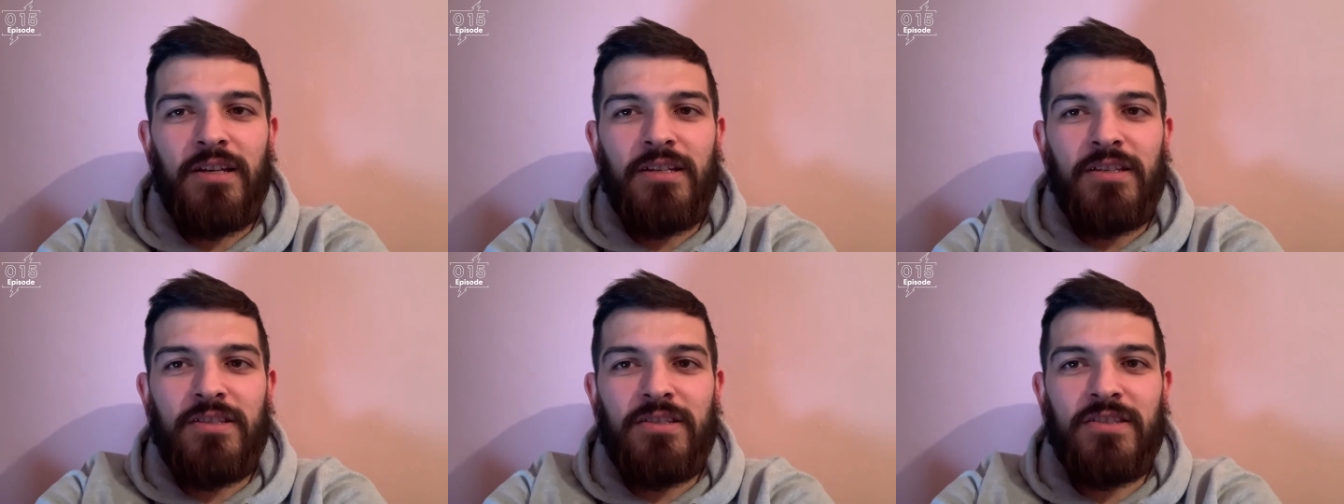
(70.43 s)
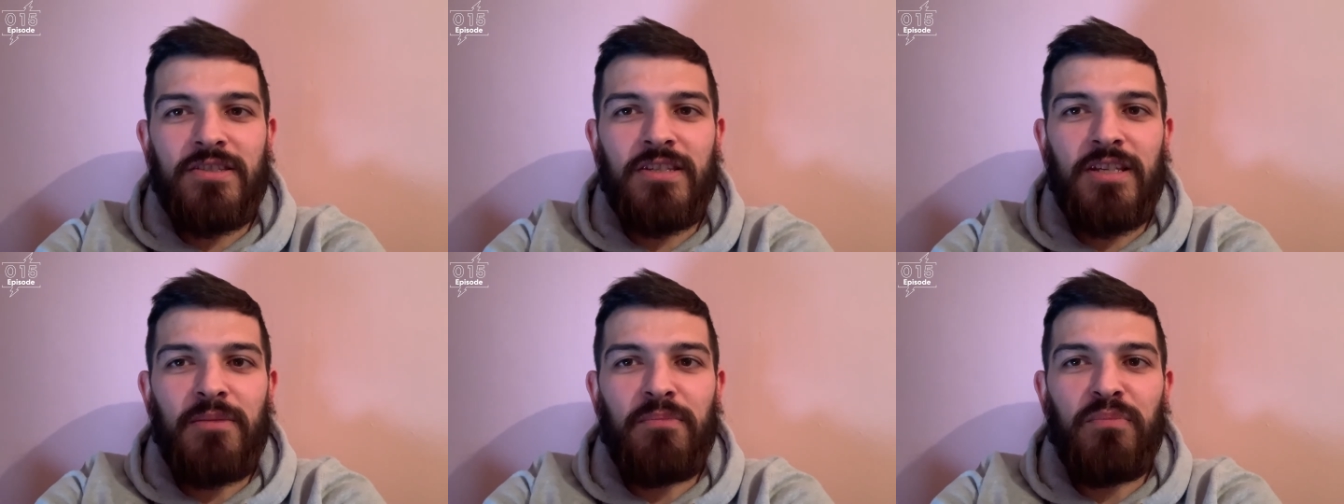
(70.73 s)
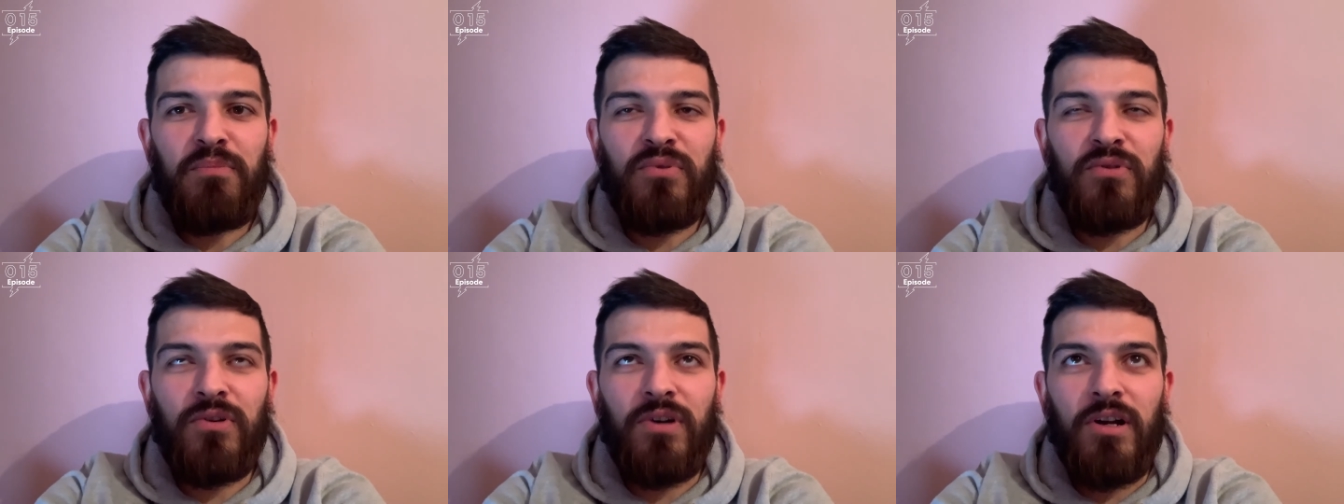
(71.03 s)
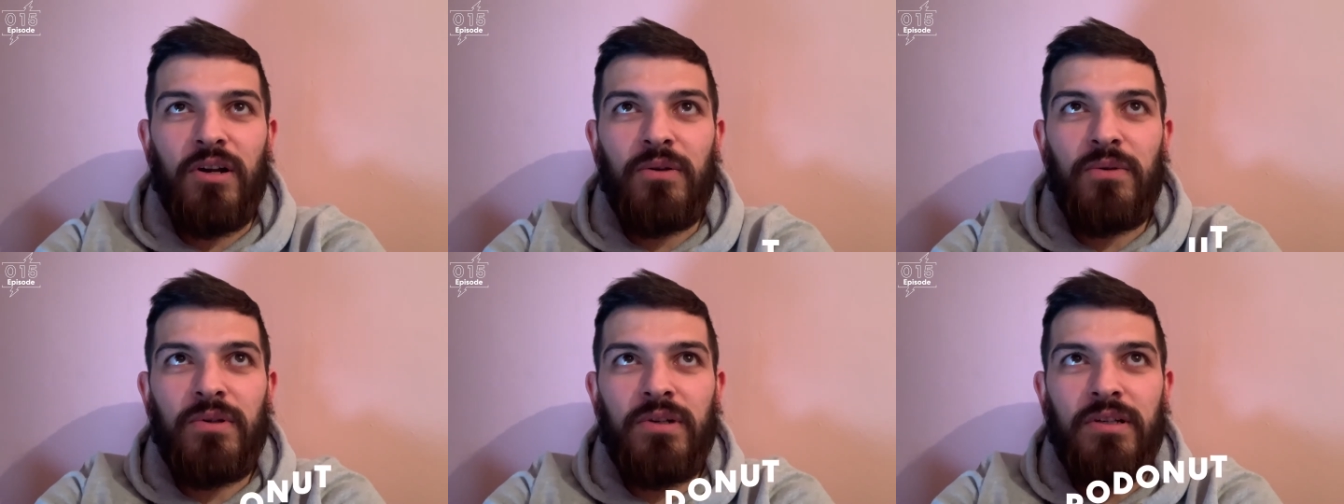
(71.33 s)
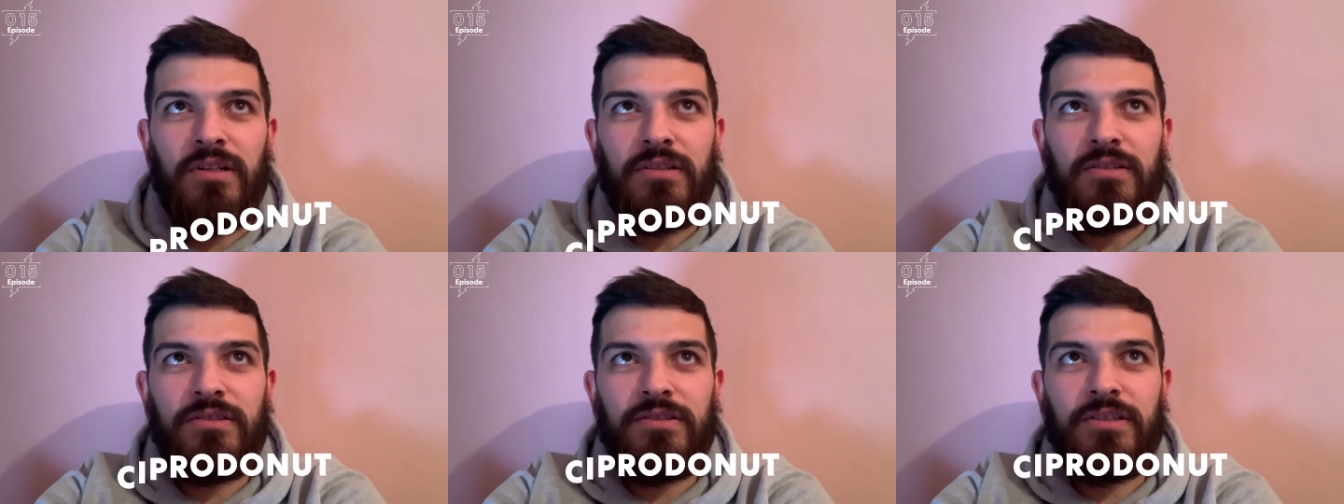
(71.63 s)
Cipro
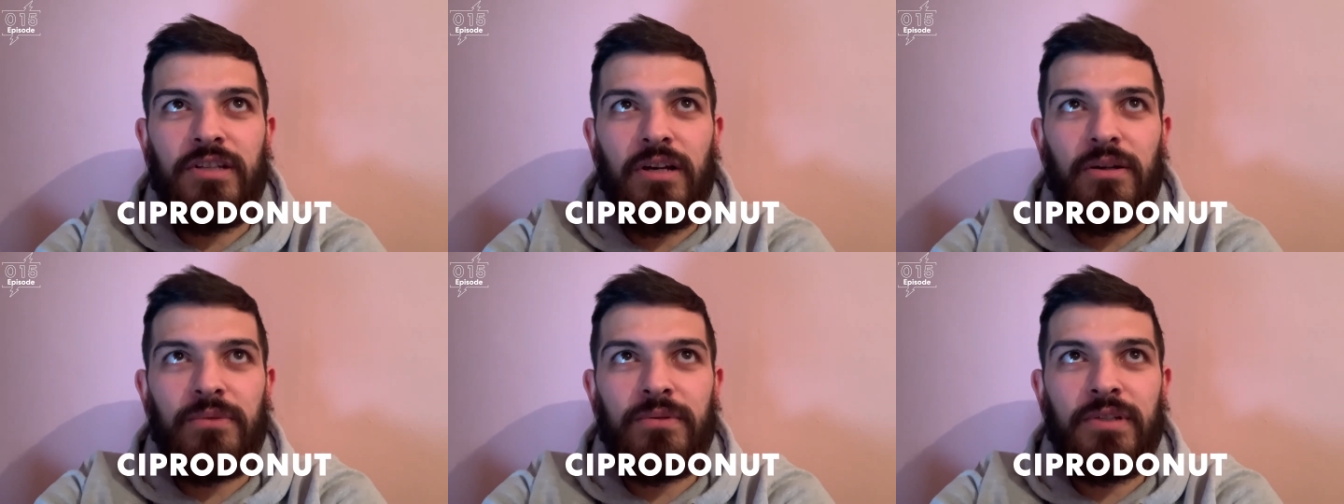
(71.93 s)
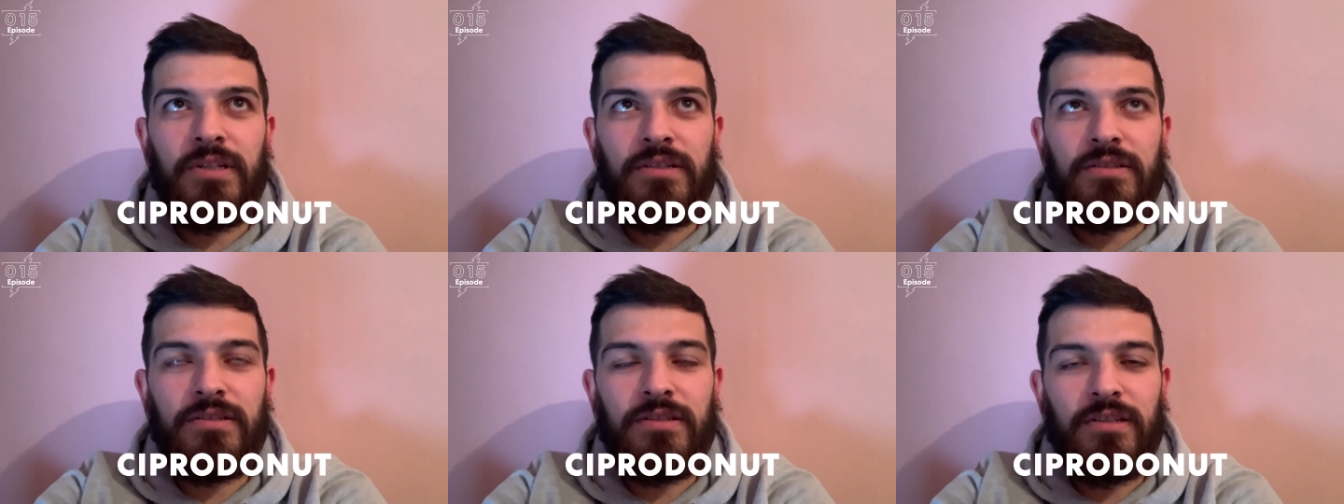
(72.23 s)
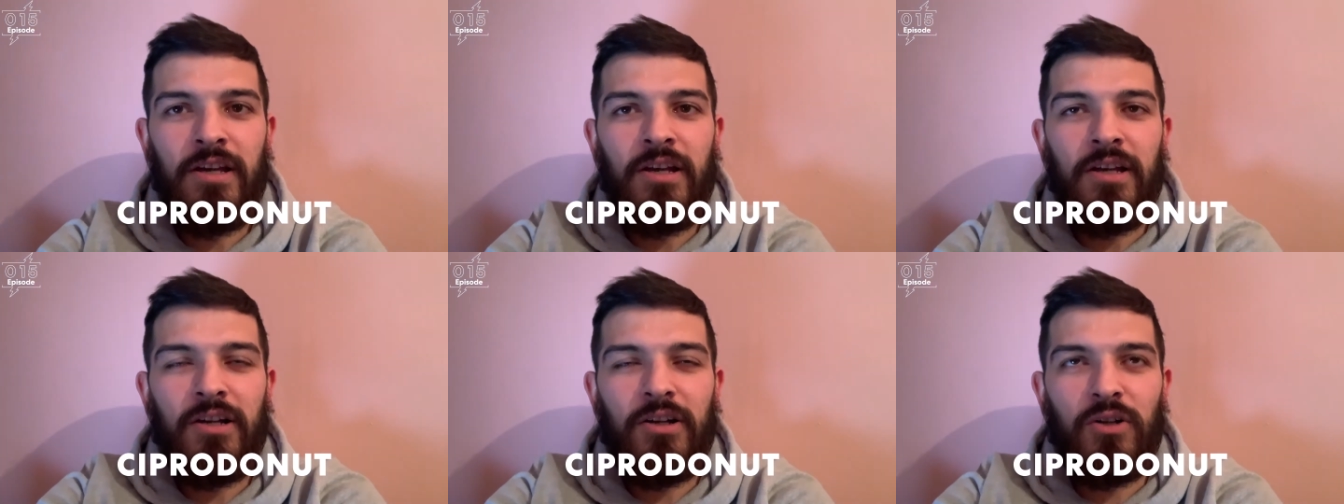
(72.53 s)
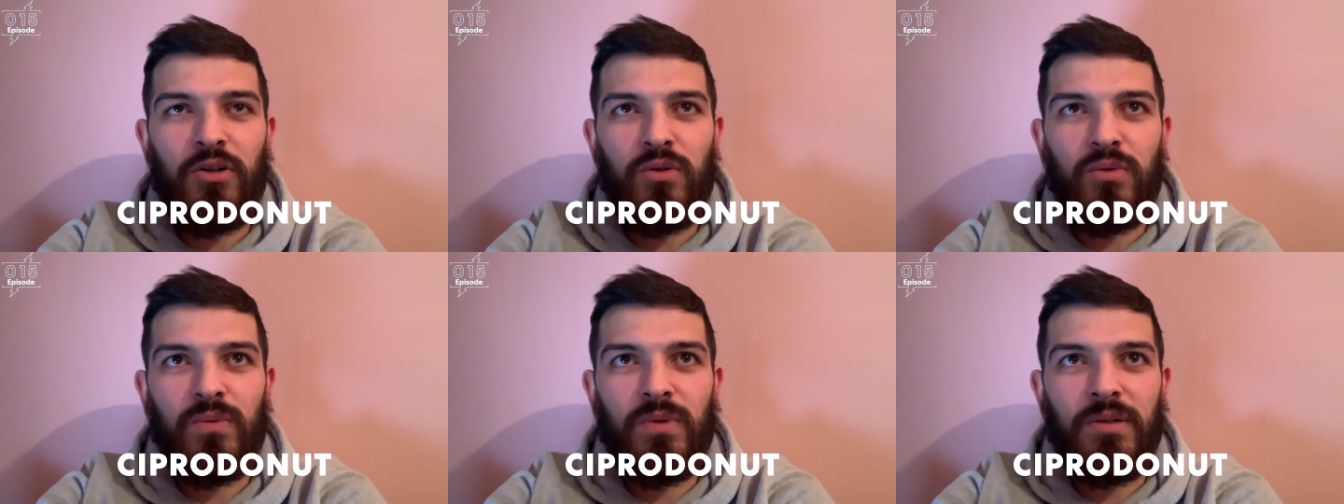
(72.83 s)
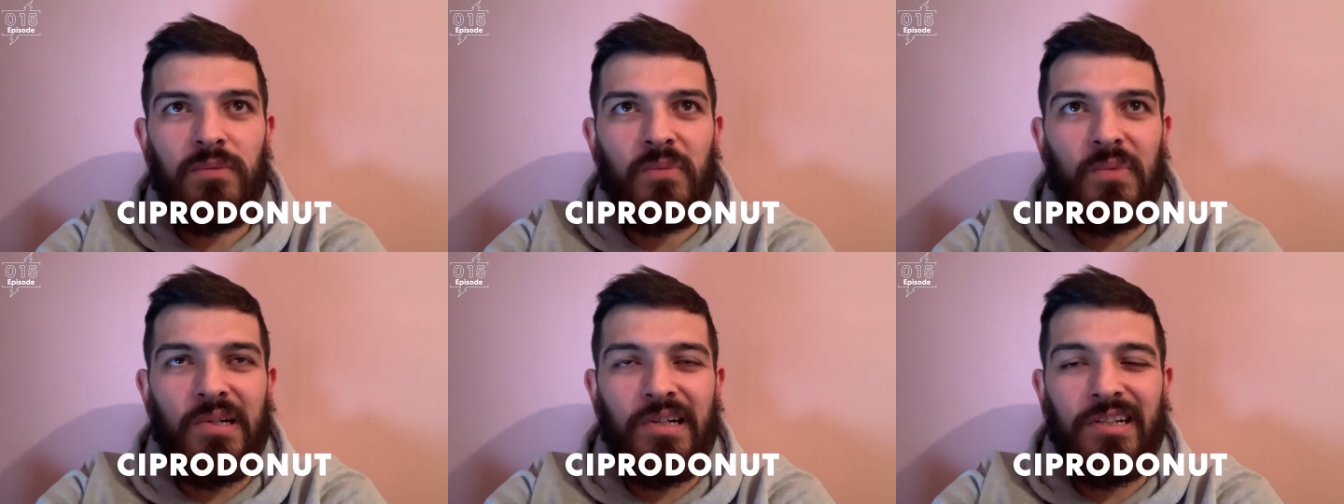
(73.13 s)
Donut, all
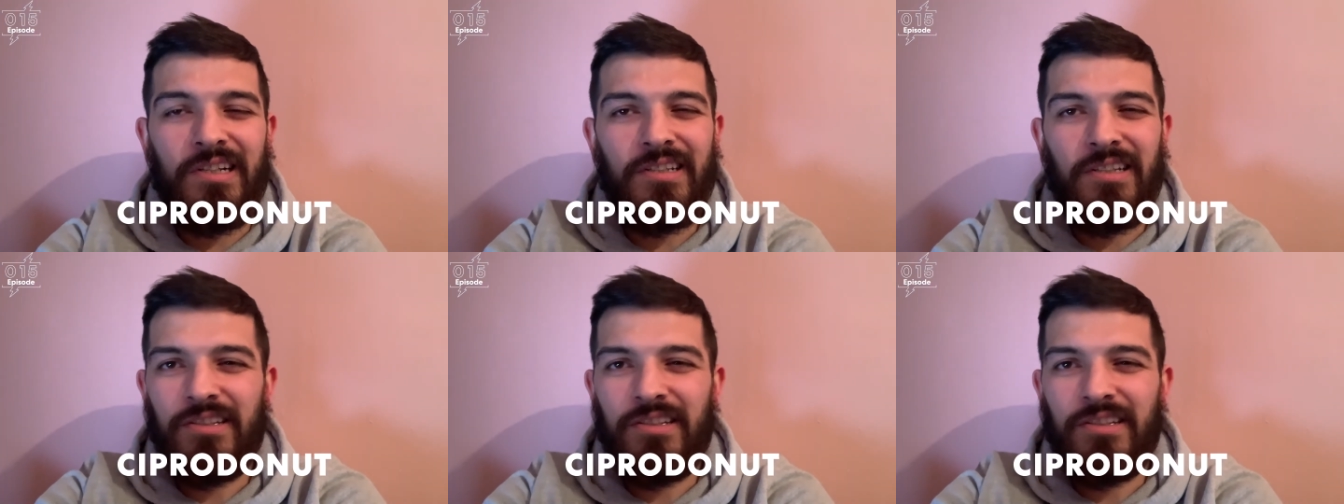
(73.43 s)
one word.